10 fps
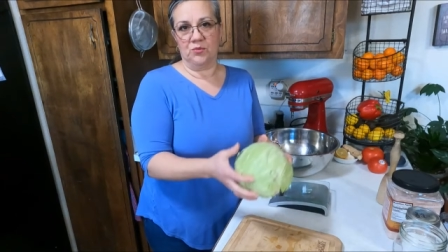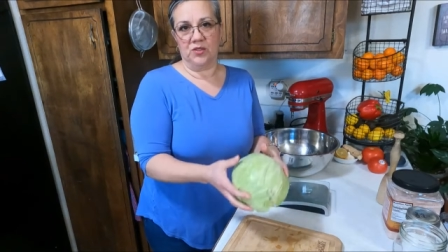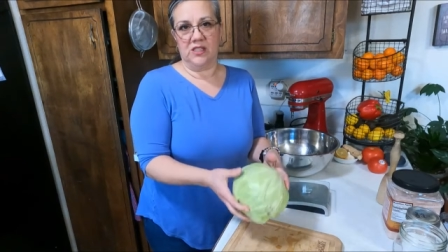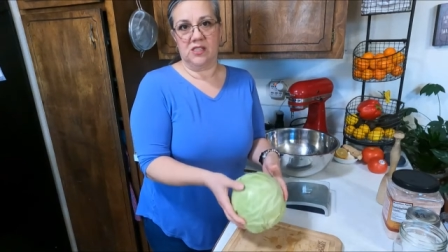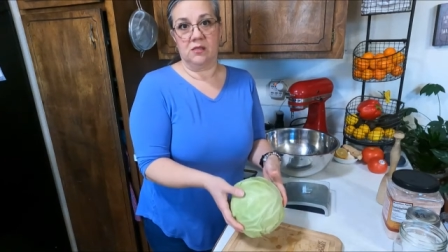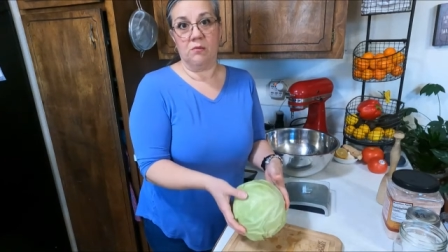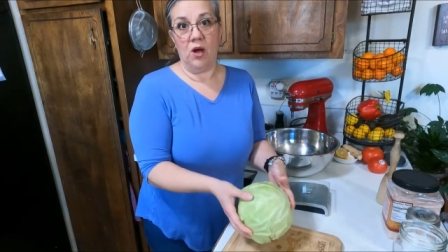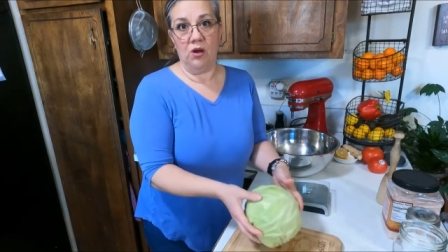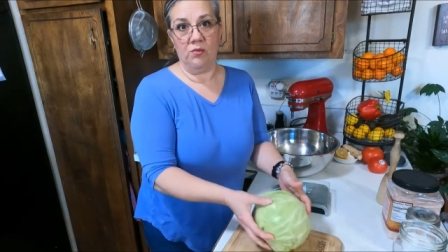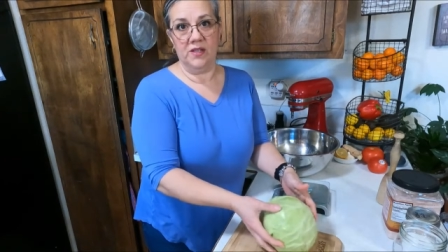some really
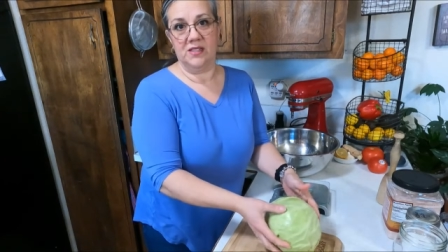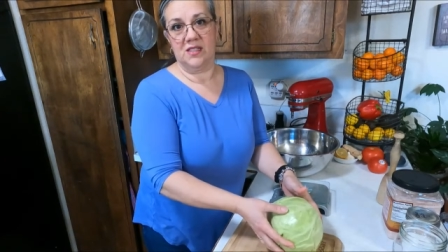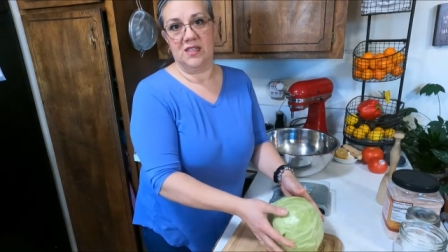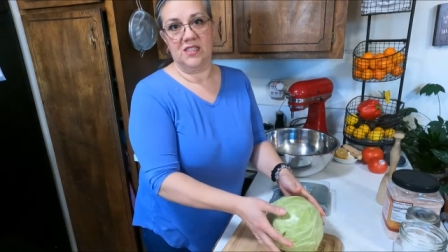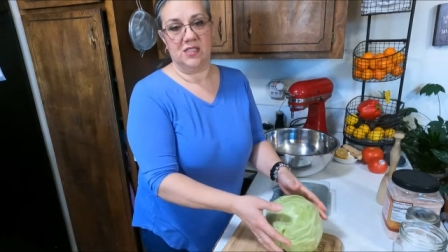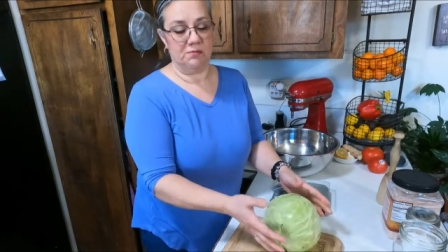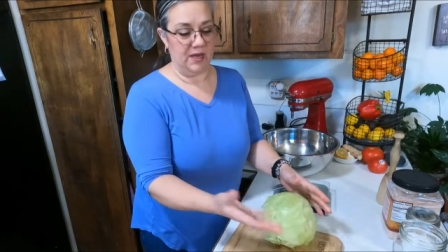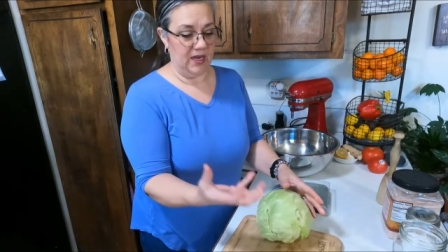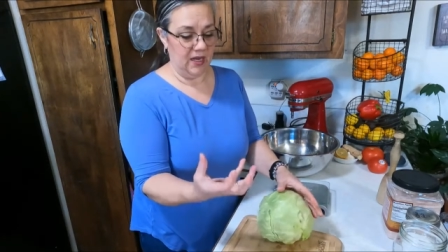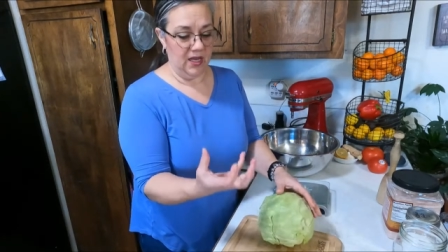small ones that I just
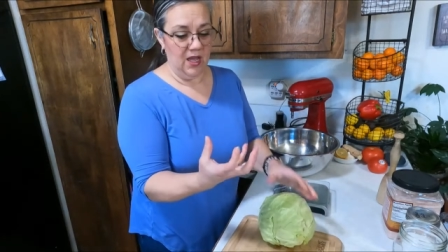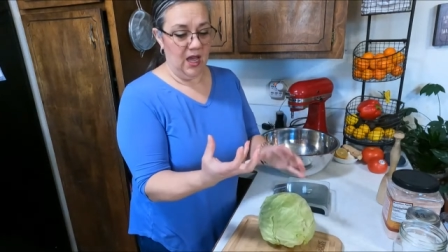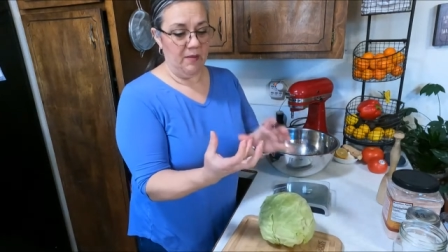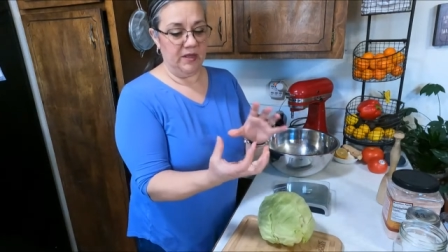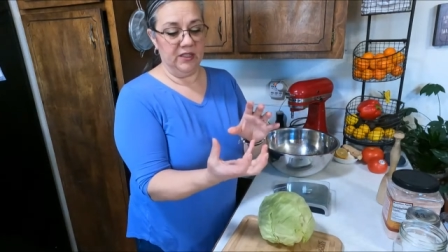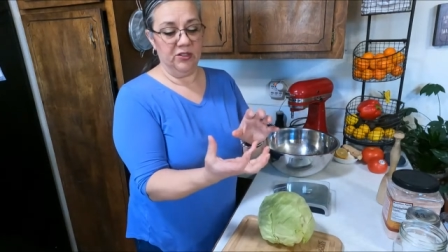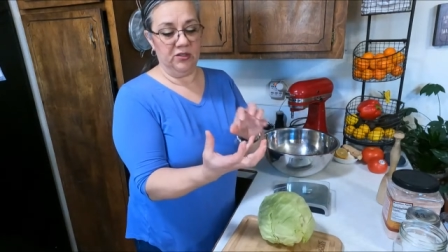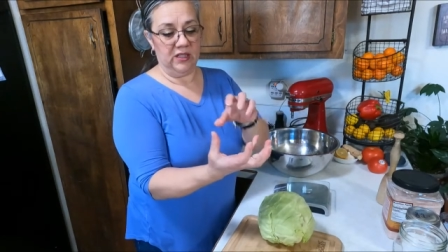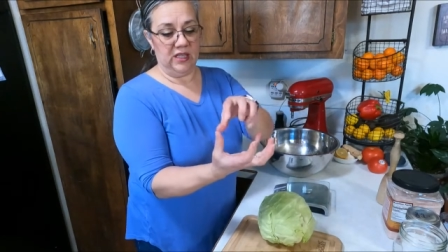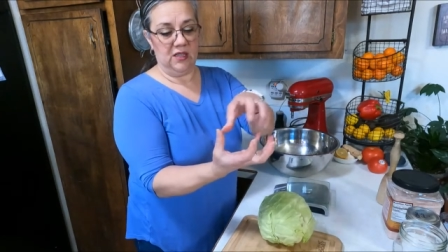made. I mean,
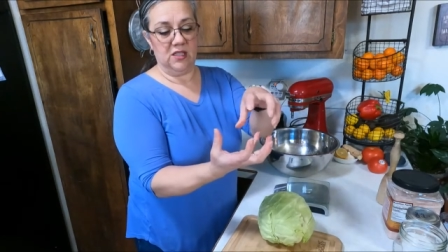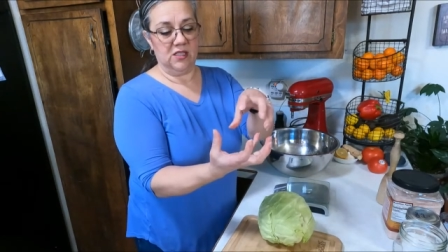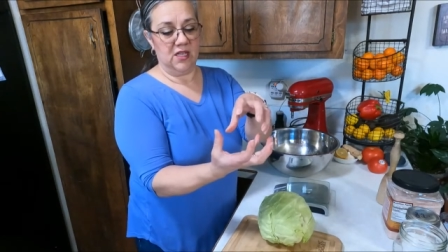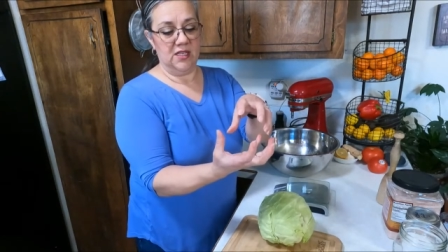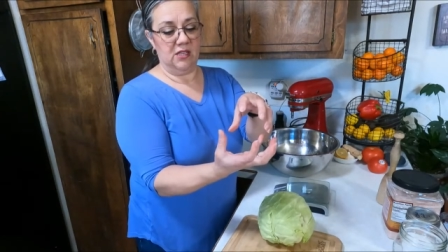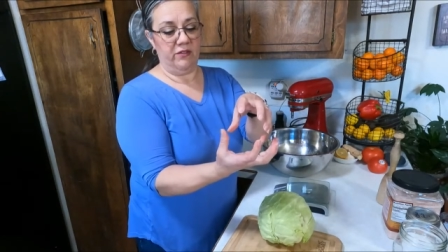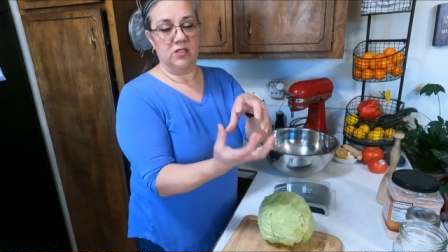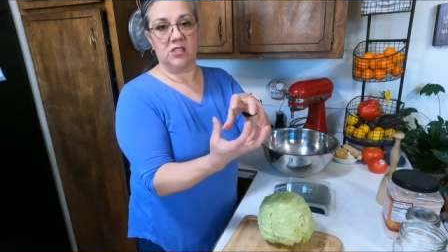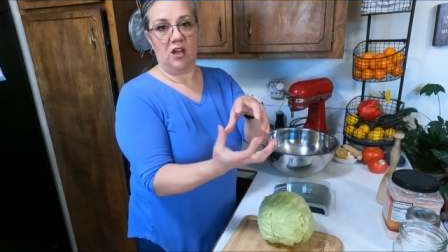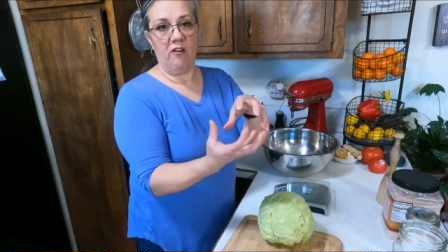literally the size of a
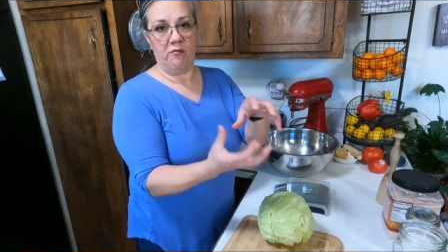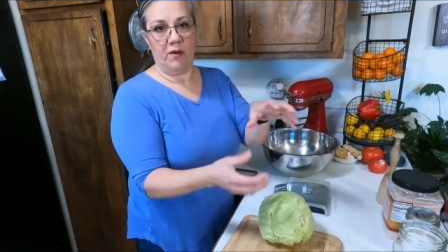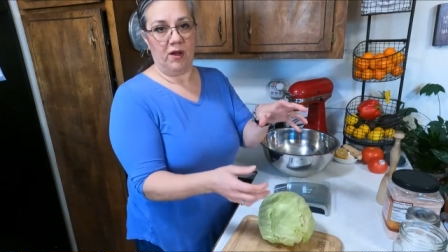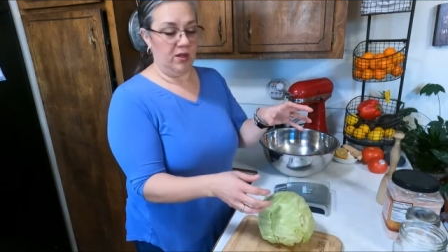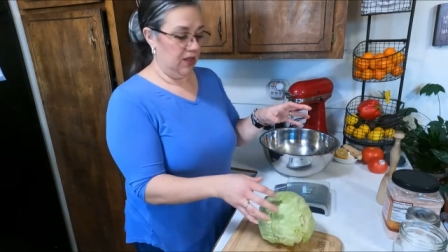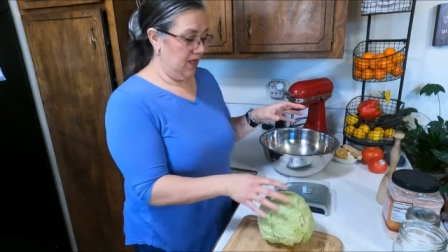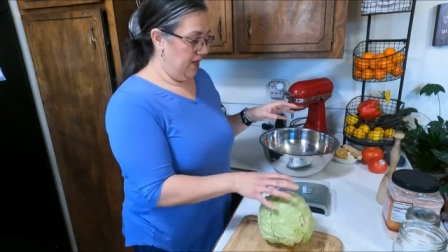softball.